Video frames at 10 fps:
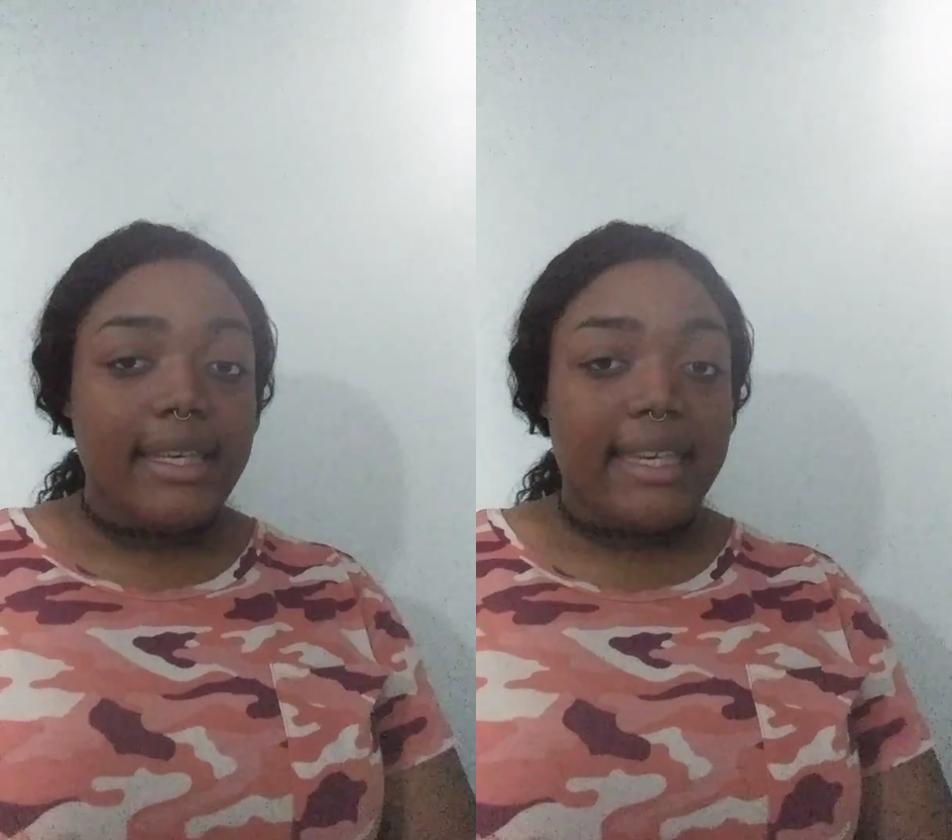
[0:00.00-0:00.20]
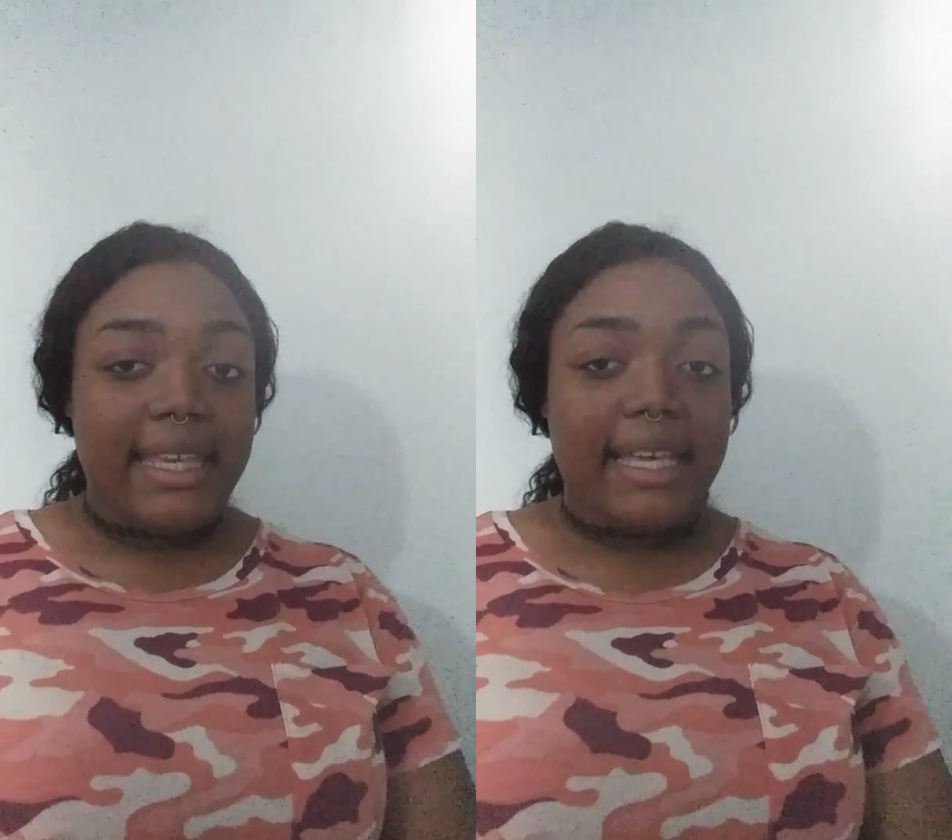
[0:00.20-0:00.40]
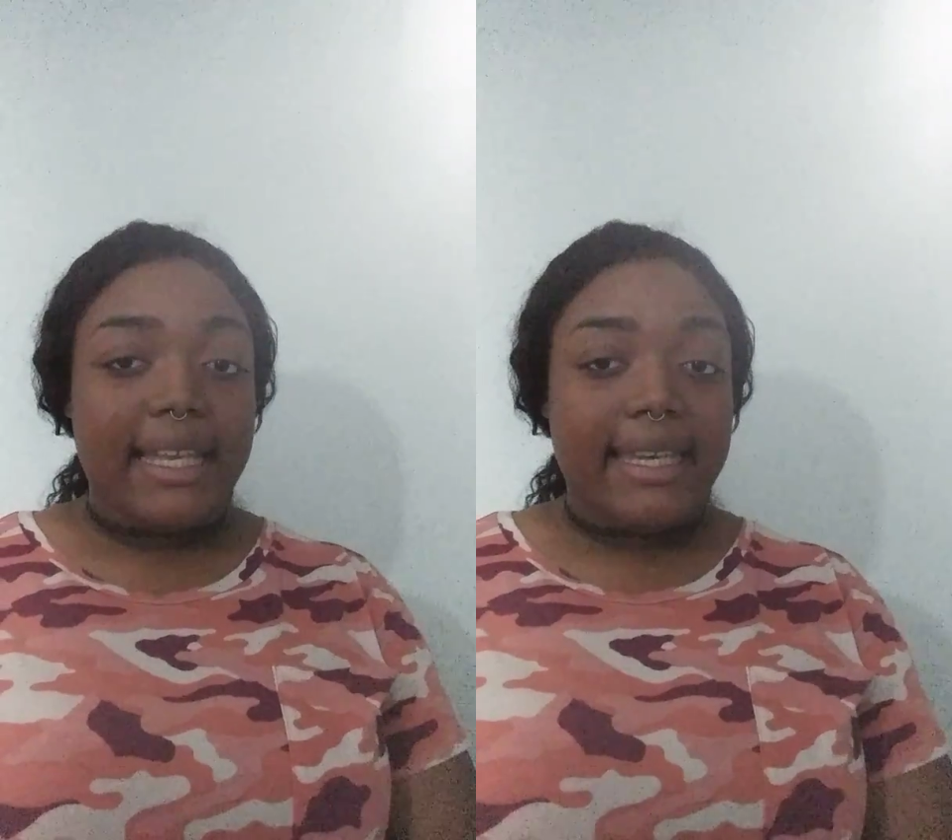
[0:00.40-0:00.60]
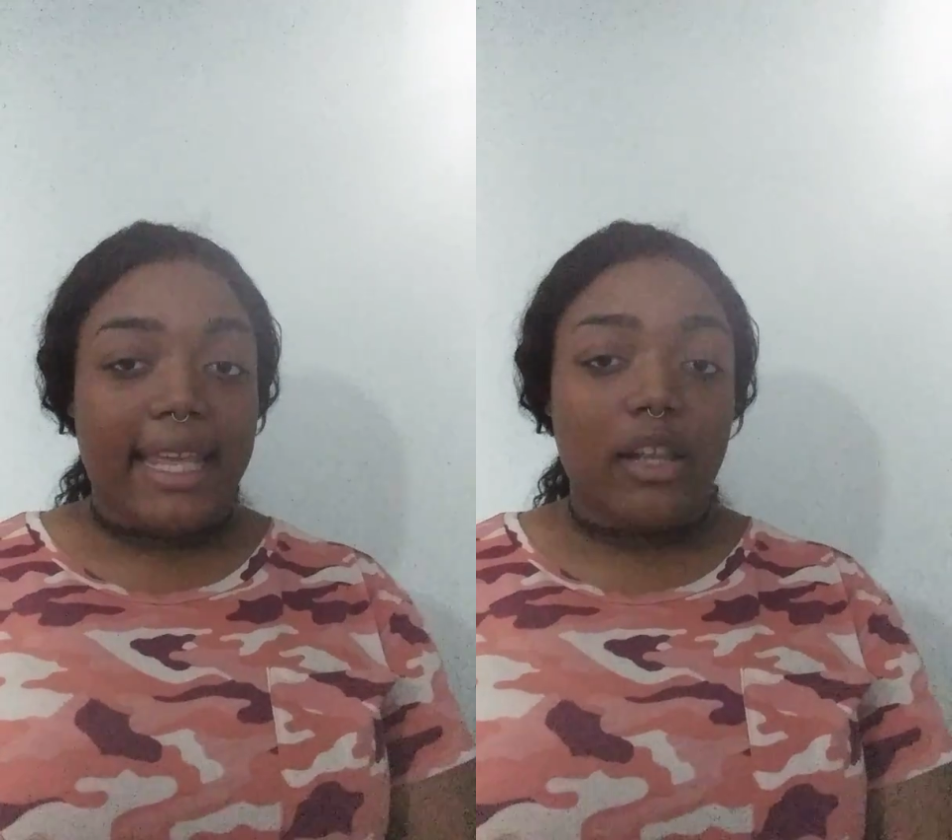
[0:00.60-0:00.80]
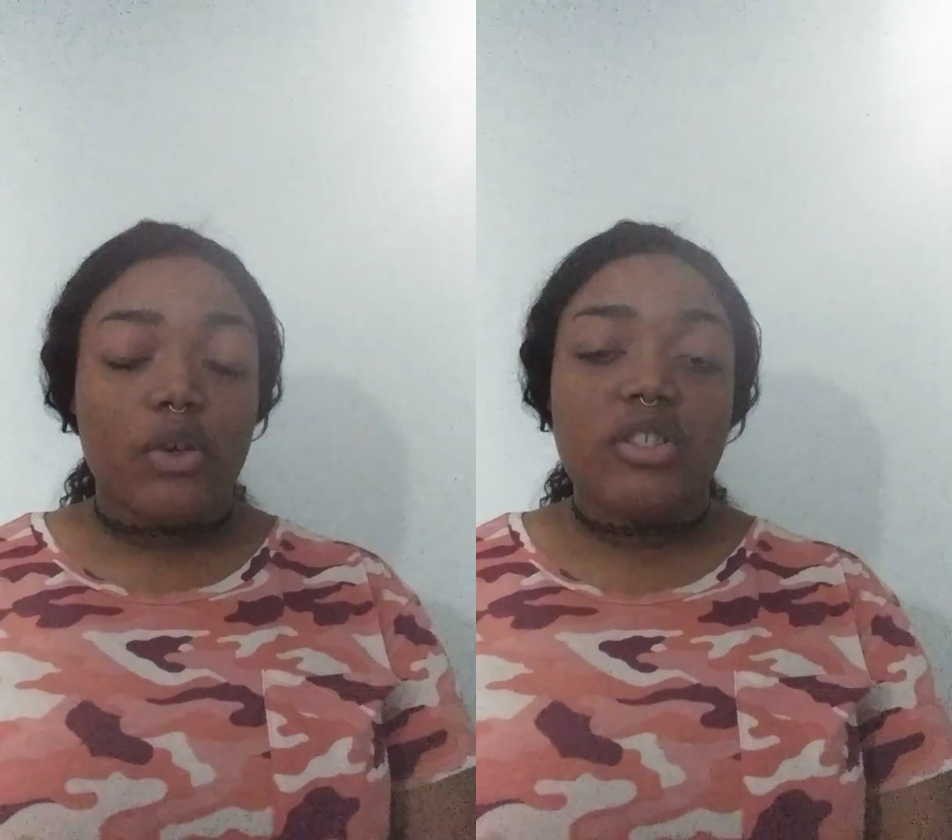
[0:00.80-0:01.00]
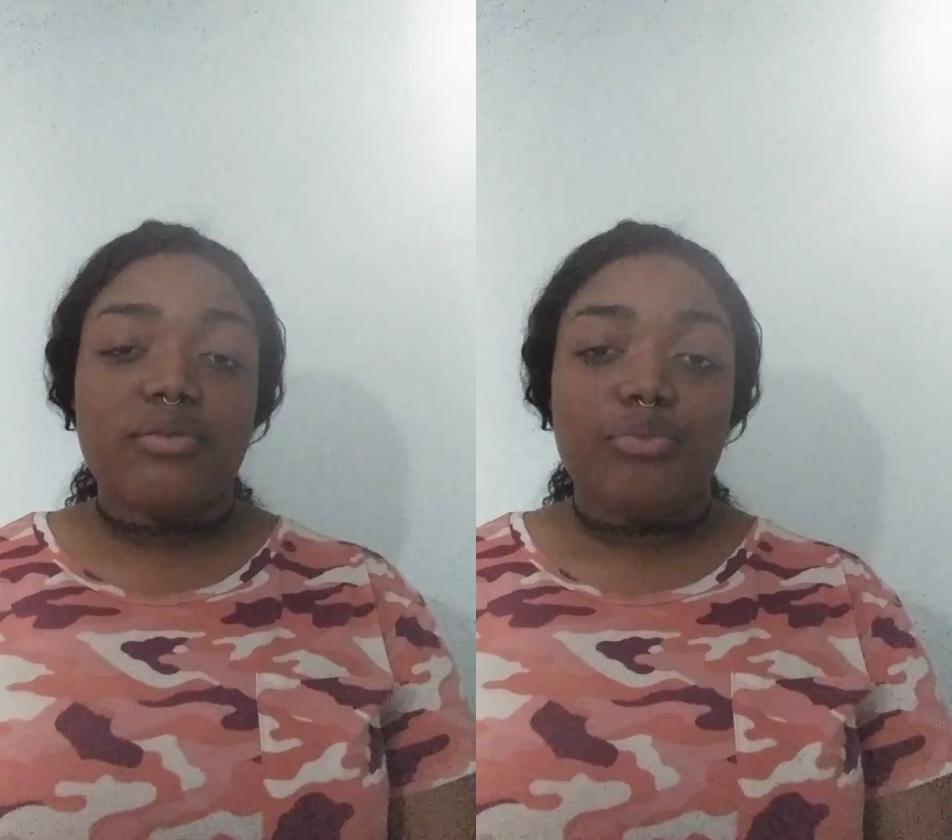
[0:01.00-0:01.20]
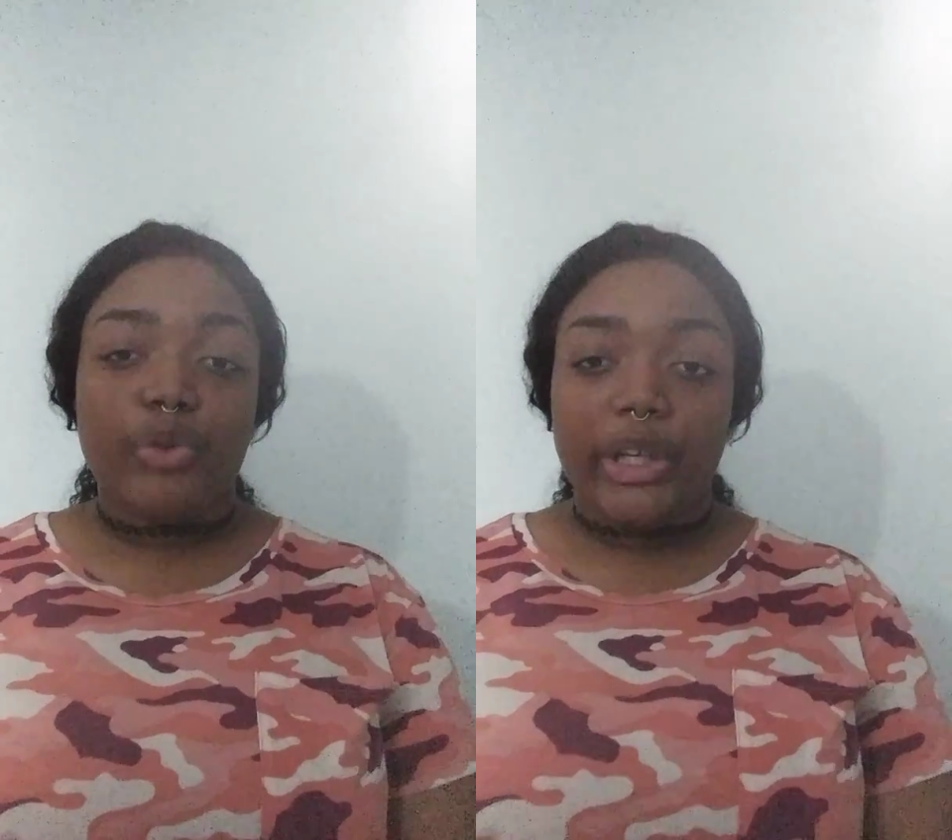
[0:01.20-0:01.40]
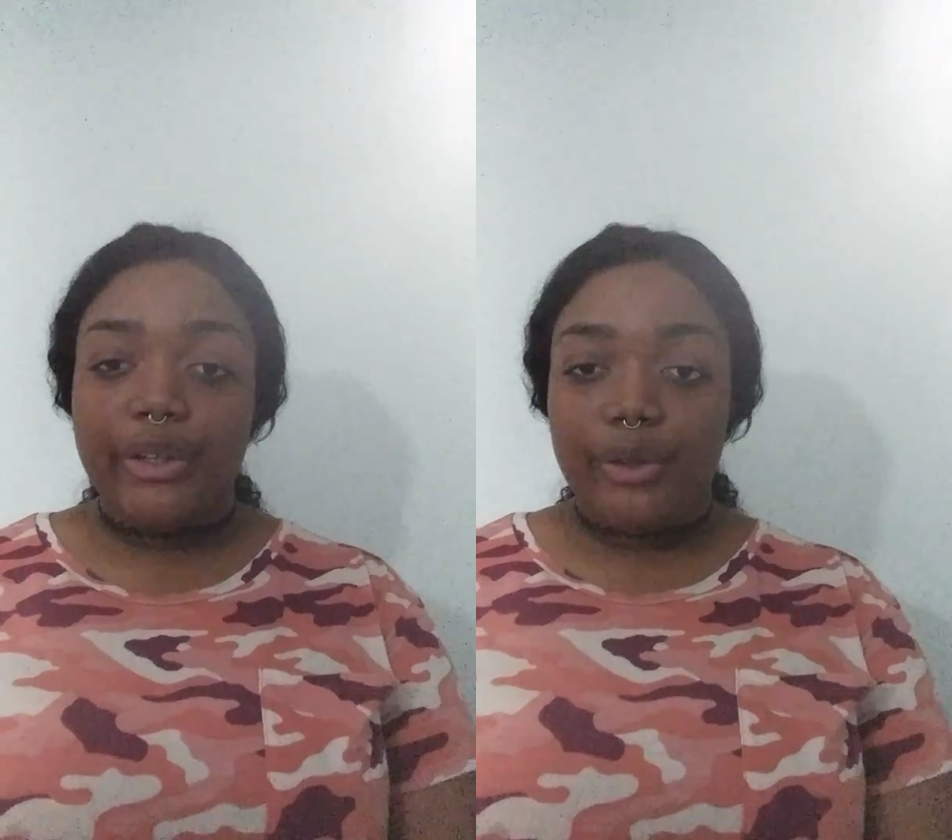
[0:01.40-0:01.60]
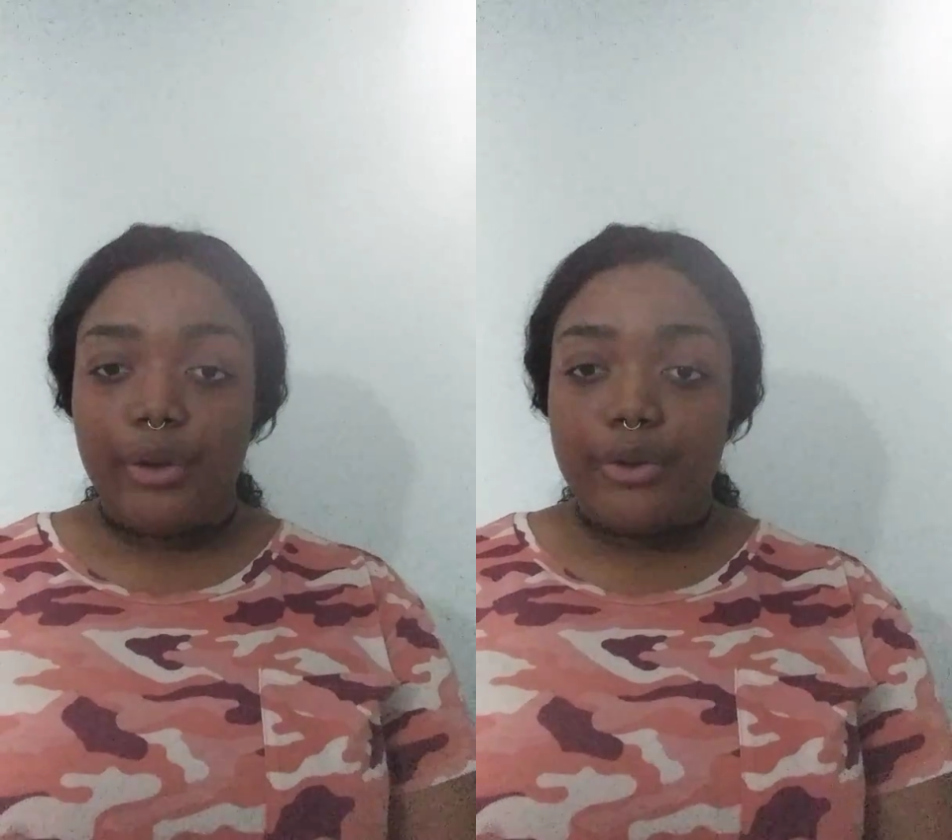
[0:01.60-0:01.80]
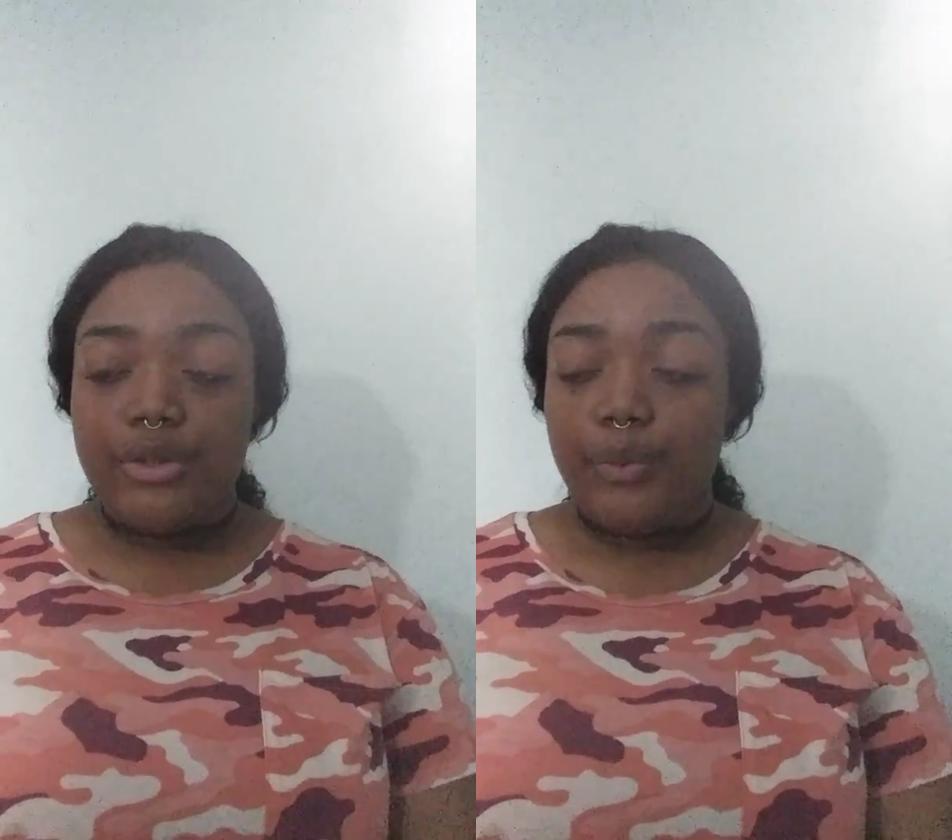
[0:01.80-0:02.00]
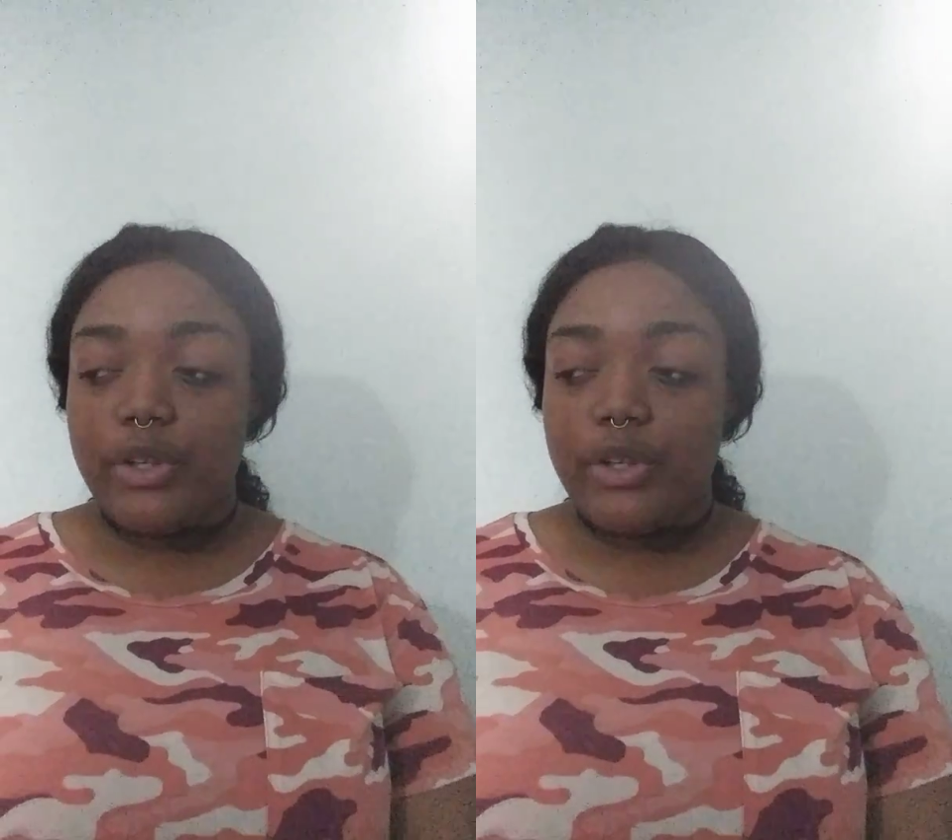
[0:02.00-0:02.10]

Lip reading: Dia de los Muertos,